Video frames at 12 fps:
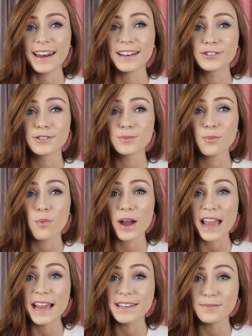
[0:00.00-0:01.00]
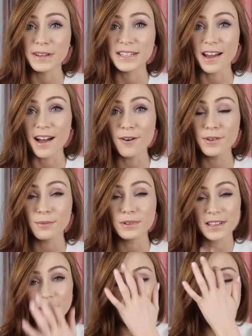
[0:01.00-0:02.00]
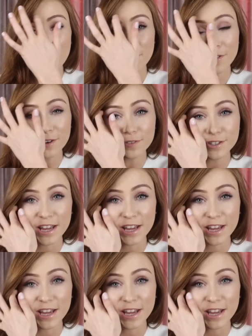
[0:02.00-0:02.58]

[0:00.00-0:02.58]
and it just weighed me down. It was like full of